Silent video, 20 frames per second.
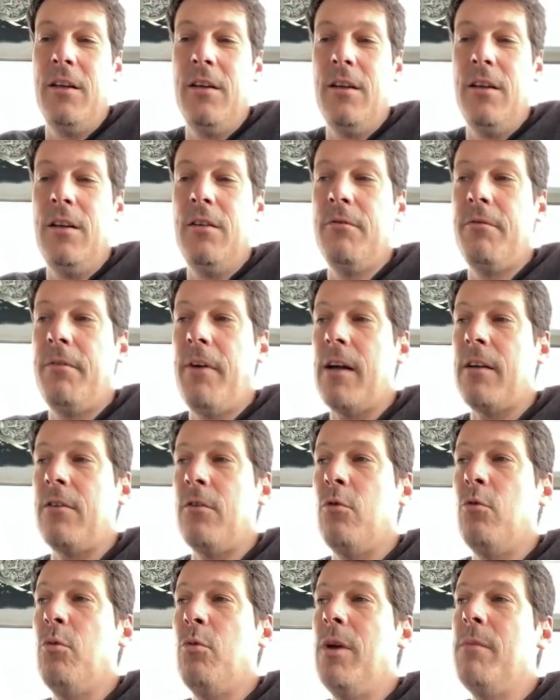in
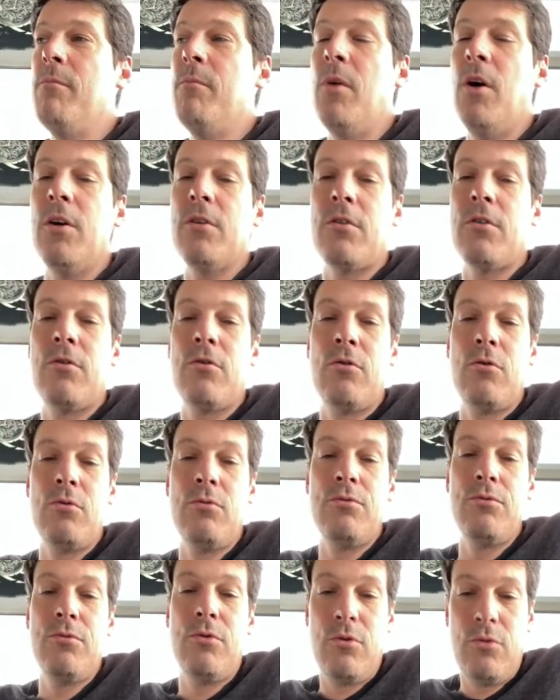fact we must
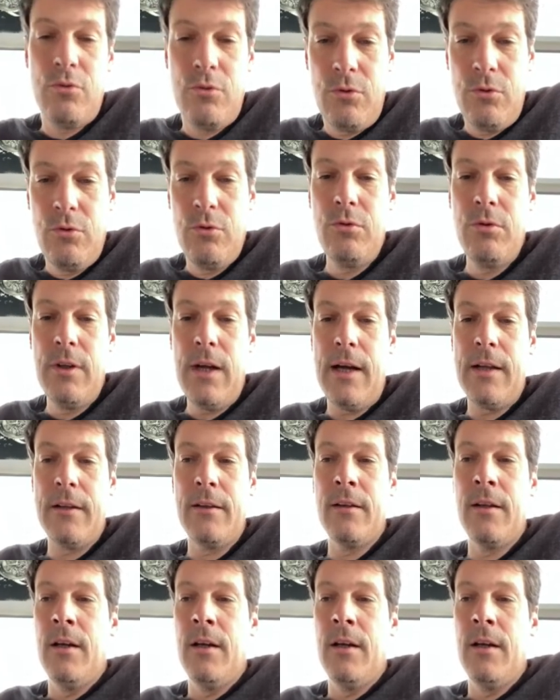to, to do that.